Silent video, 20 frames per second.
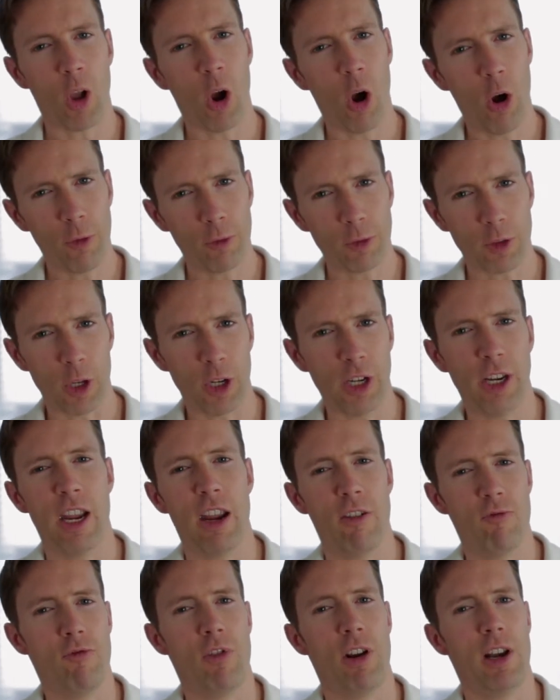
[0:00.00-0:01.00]
Often
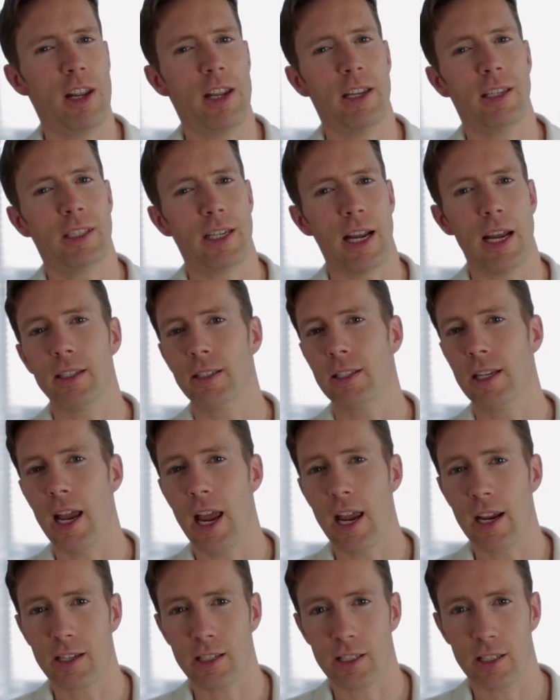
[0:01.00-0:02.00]
it really is down to
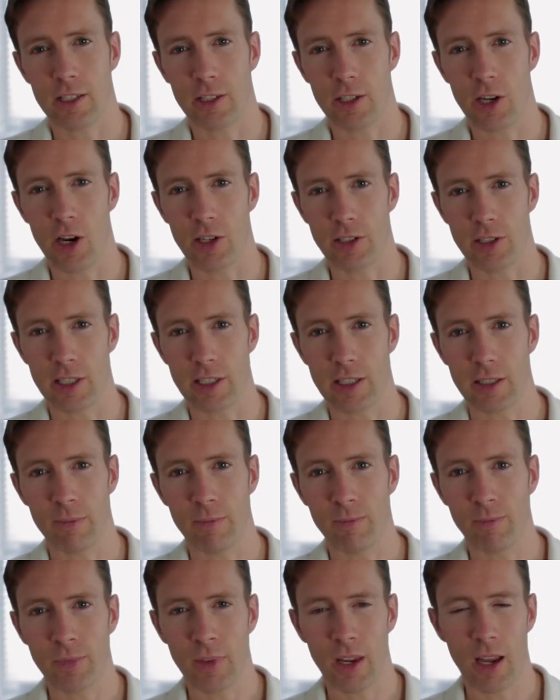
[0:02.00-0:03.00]
exercises,
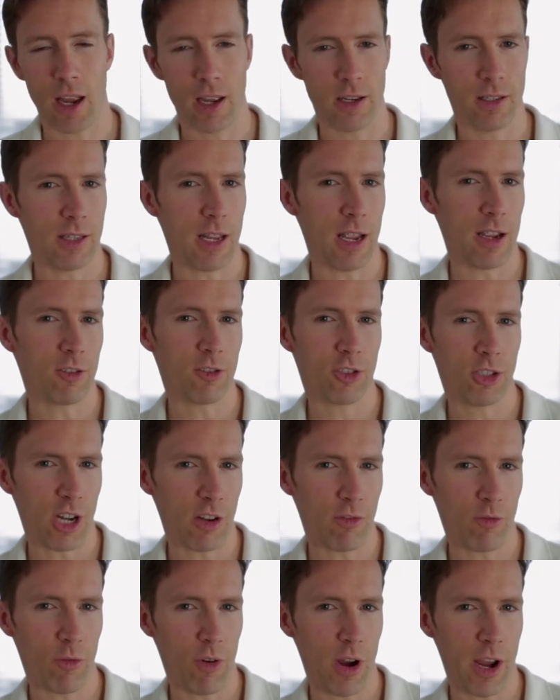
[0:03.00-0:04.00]
and there are
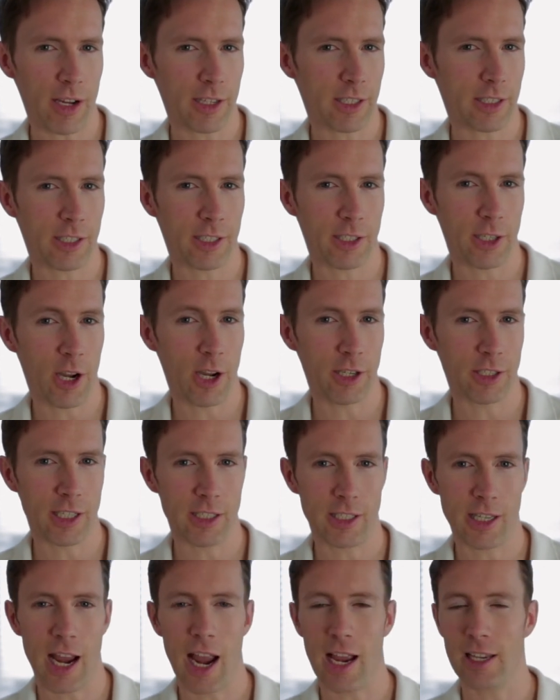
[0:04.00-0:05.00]
general
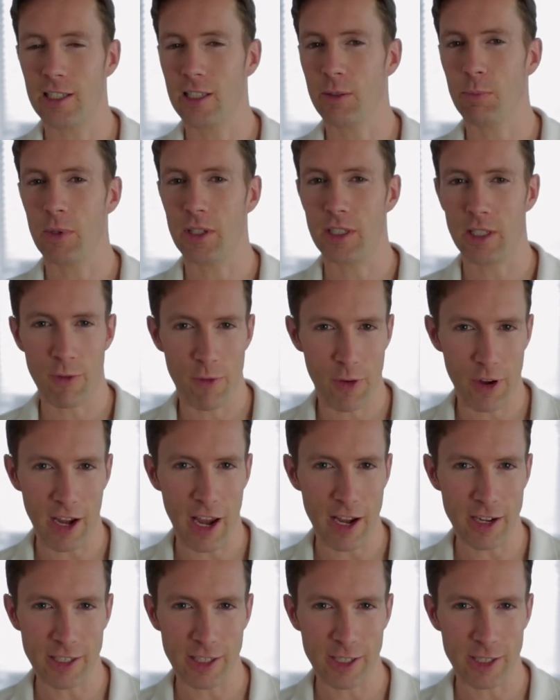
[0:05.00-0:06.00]
exercises and specific
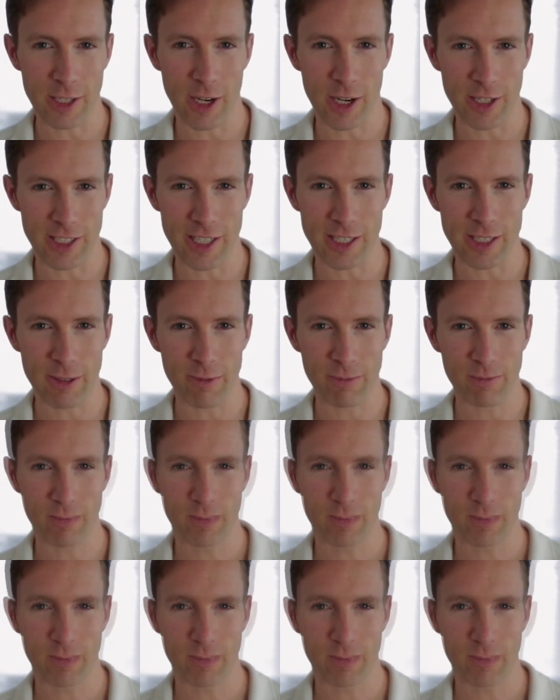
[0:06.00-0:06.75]
exercises.